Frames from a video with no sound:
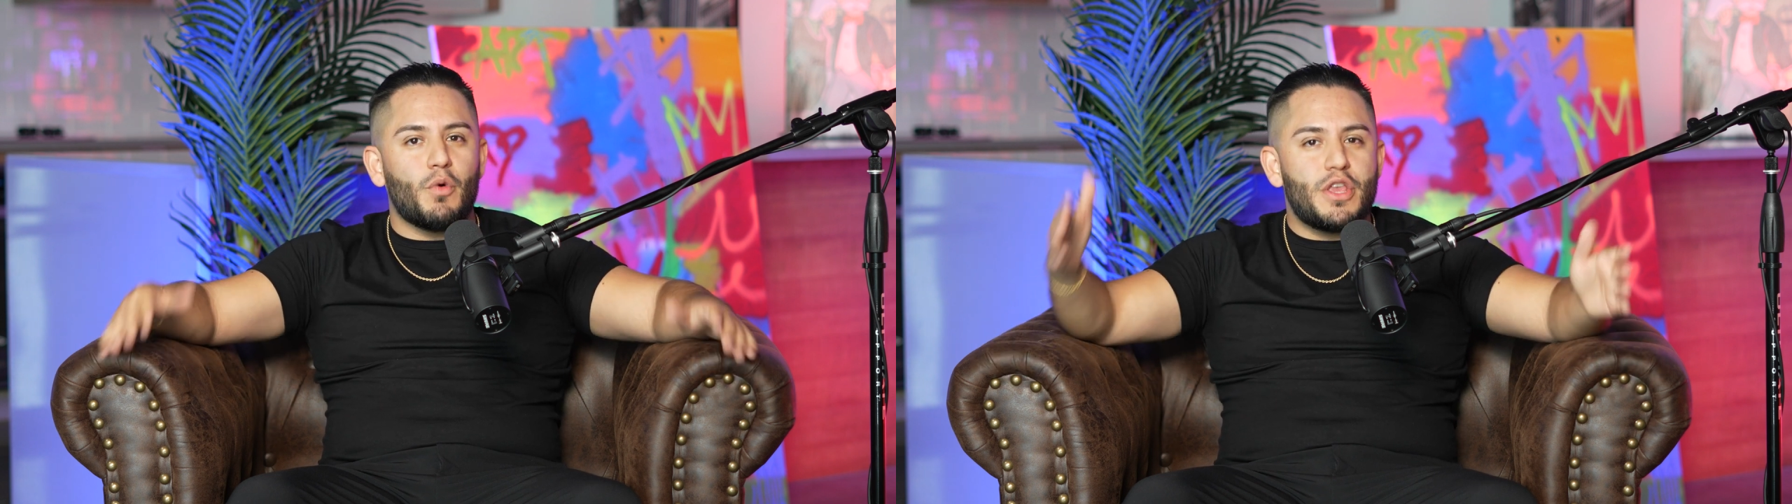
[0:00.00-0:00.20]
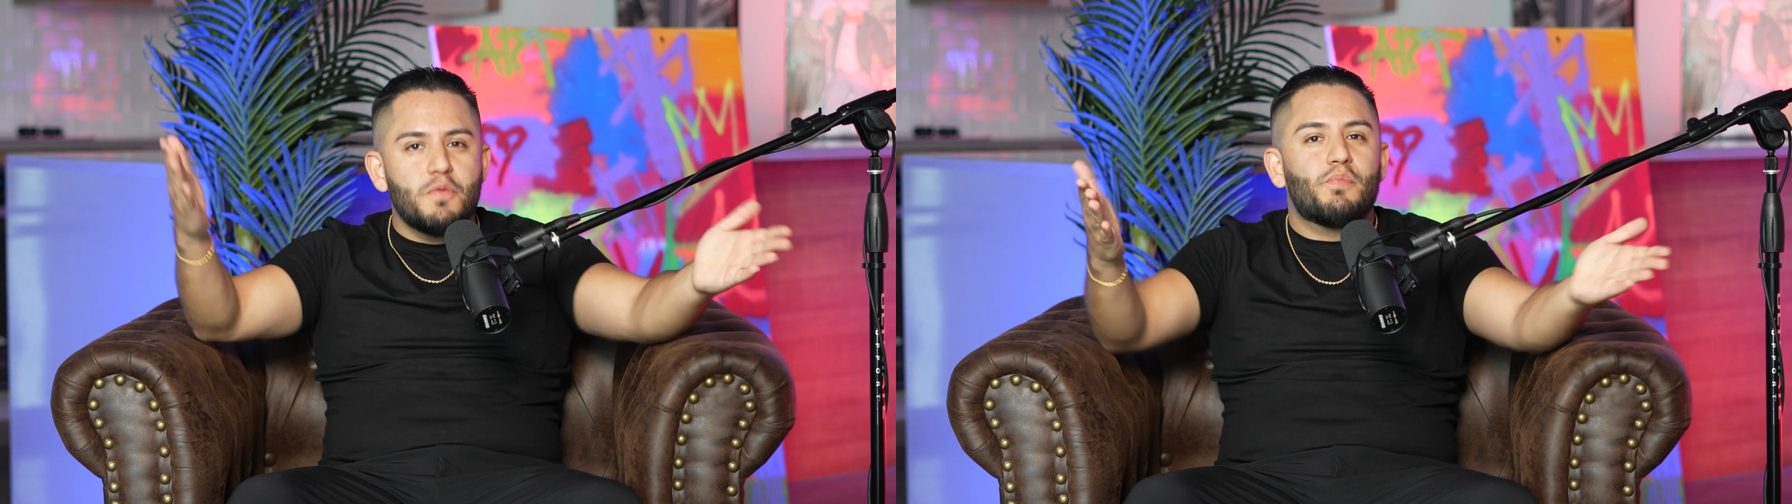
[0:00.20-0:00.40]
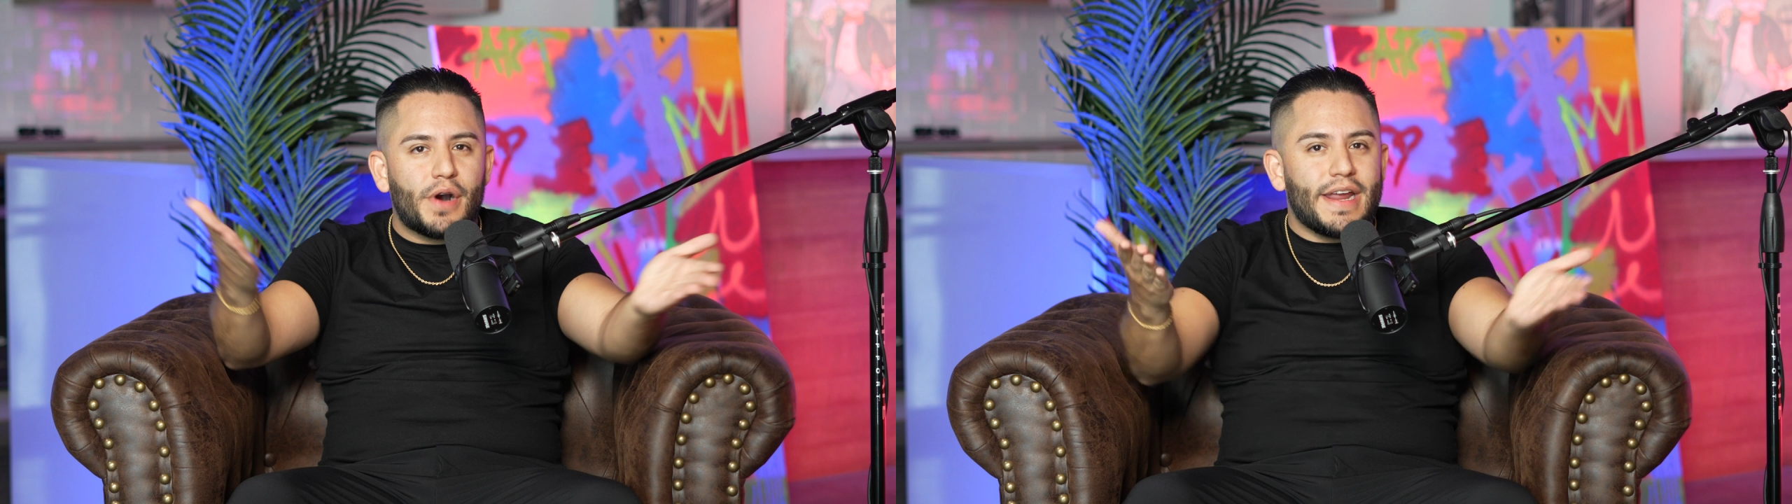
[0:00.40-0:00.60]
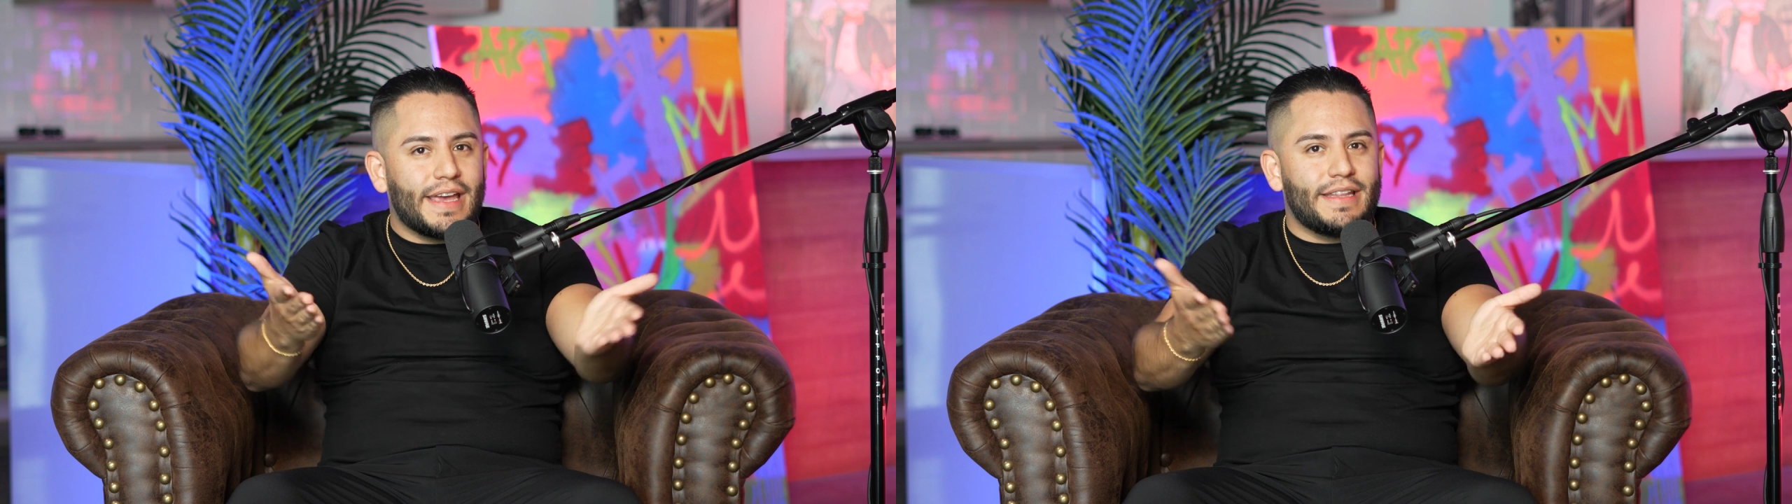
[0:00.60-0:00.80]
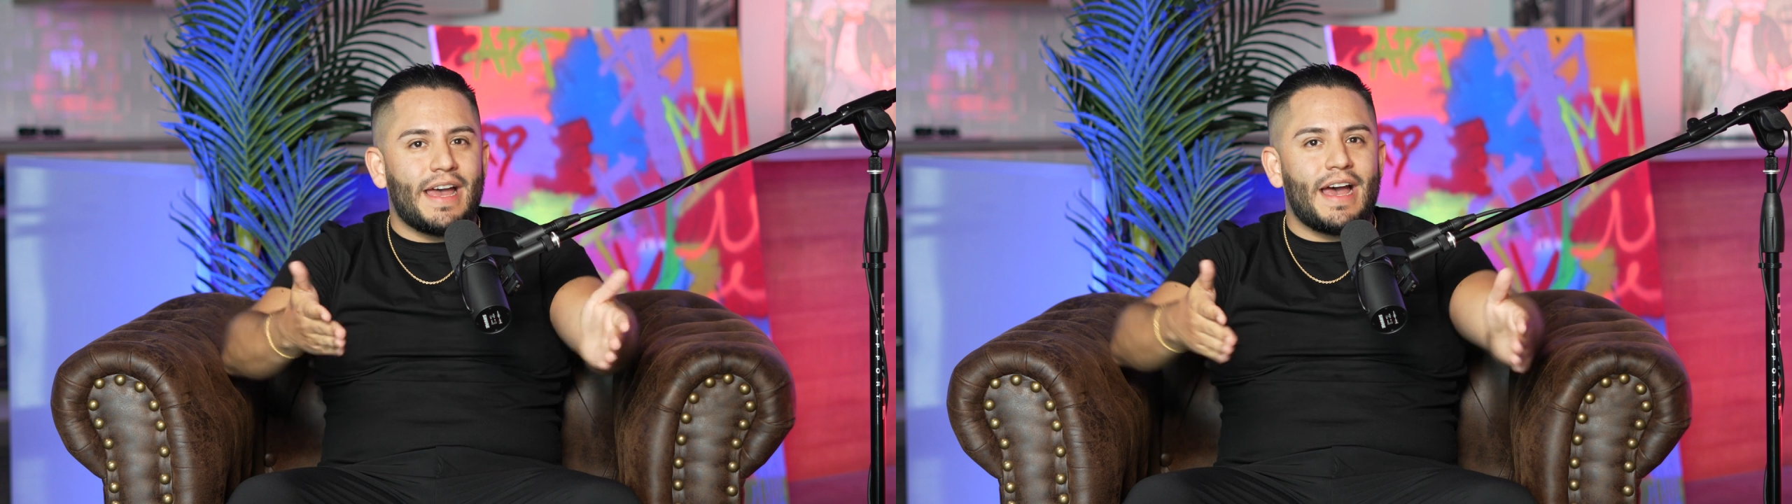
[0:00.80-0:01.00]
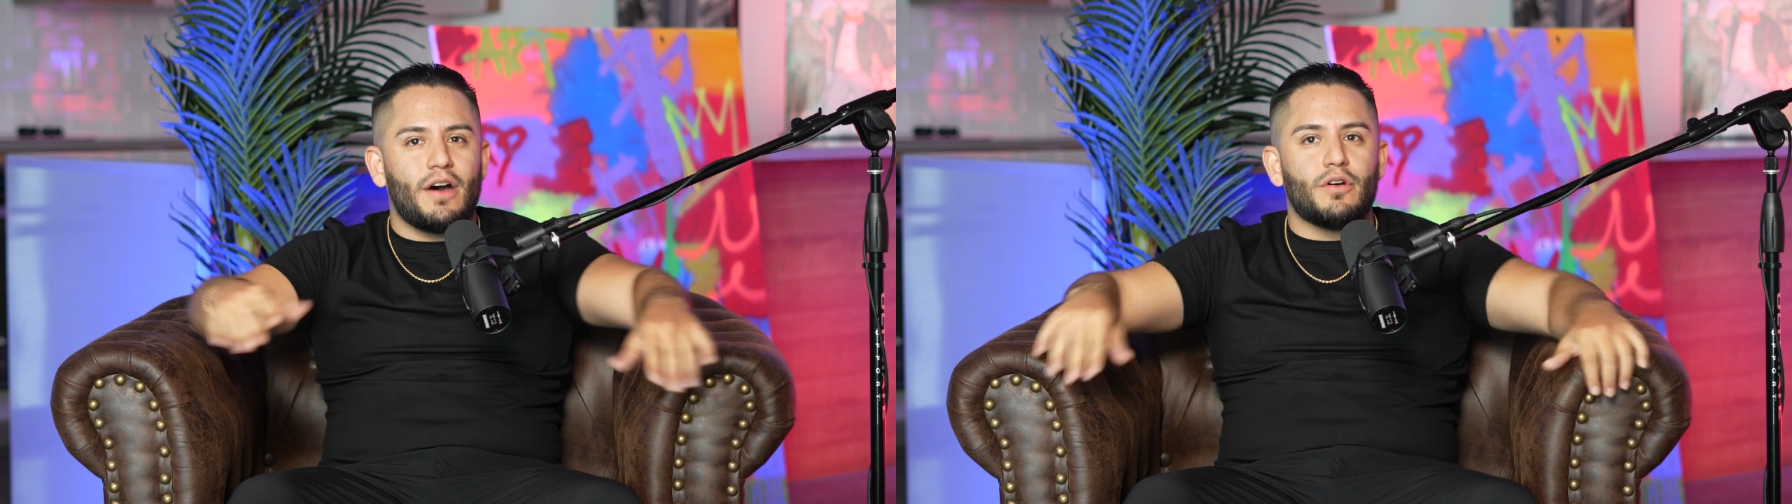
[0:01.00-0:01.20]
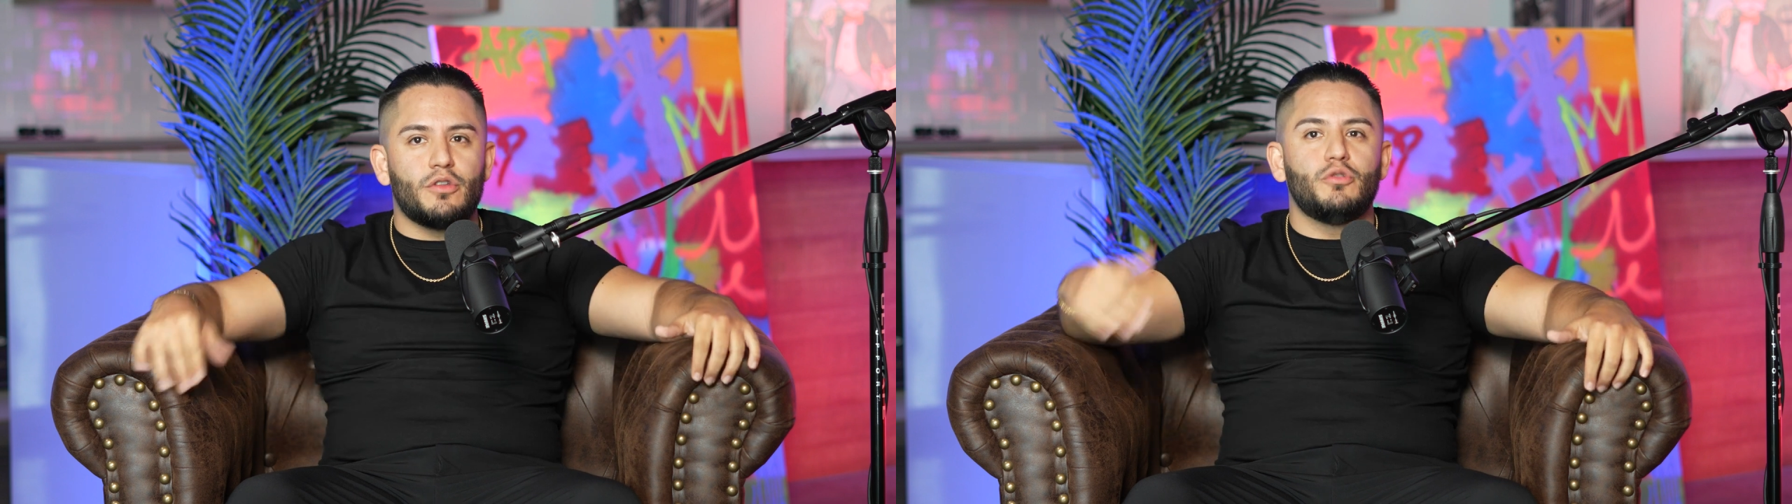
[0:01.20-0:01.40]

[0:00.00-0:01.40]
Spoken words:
when you break it down,